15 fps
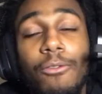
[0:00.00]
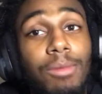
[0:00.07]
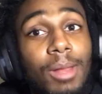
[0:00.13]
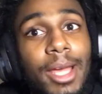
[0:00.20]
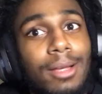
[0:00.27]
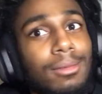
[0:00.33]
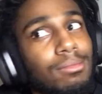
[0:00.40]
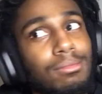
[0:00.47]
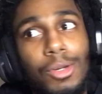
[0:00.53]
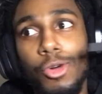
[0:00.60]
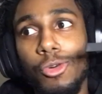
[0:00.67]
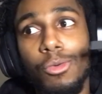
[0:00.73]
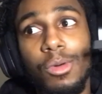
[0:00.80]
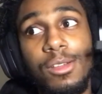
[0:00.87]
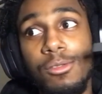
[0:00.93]
Like,
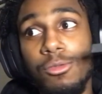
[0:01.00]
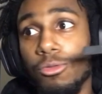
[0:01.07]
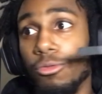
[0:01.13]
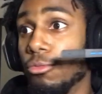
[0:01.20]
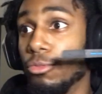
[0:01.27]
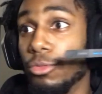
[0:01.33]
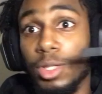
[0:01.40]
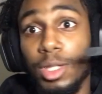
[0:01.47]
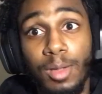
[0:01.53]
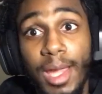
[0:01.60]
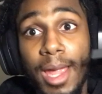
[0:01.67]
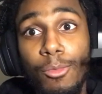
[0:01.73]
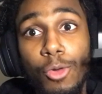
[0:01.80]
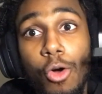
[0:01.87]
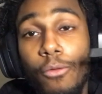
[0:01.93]
bro,
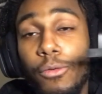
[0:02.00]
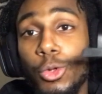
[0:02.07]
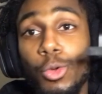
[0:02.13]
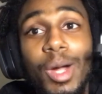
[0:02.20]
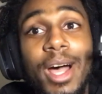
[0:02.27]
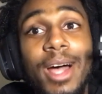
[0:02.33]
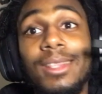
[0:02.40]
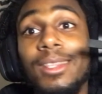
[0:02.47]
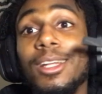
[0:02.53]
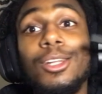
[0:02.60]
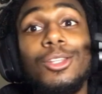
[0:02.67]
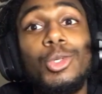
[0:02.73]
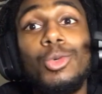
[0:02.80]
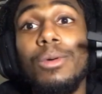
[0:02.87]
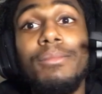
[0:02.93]
them going for you got nothing
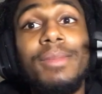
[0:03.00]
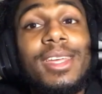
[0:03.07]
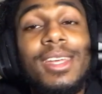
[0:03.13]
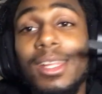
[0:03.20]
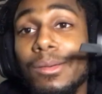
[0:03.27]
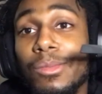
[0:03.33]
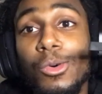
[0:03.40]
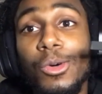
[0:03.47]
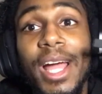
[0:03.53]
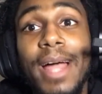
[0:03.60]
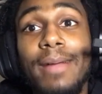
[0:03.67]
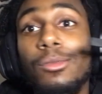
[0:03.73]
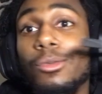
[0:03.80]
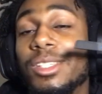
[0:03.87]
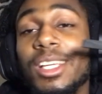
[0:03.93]
to do with me anymore.
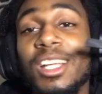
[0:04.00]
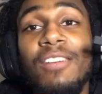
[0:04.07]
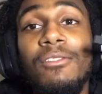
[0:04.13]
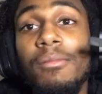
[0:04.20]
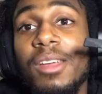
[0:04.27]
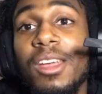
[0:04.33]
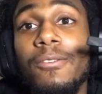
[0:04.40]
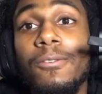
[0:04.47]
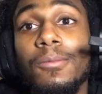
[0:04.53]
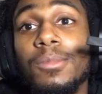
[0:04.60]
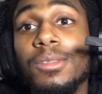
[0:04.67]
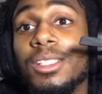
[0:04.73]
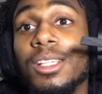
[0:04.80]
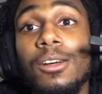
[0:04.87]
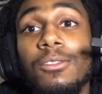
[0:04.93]
After you said every man for
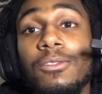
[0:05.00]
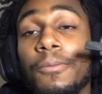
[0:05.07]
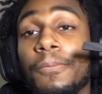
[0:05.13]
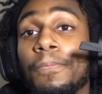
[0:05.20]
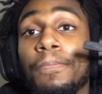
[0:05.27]
himself.